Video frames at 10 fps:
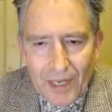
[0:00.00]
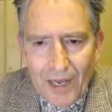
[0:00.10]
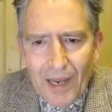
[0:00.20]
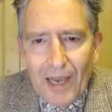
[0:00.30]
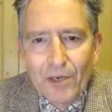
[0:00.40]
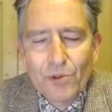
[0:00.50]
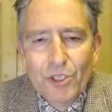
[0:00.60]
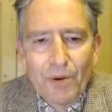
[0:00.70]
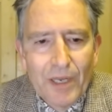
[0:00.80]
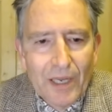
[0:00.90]
And also
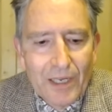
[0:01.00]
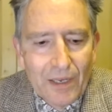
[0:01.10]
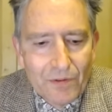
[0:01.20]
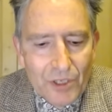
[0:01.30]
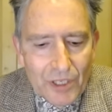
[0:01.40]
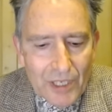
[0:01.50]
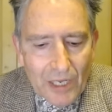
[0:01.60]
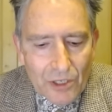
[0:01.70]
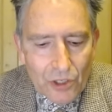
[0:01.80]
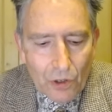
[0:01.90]
it gives a
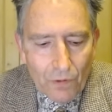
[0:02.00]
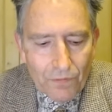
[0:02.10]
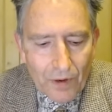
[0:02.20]
sense of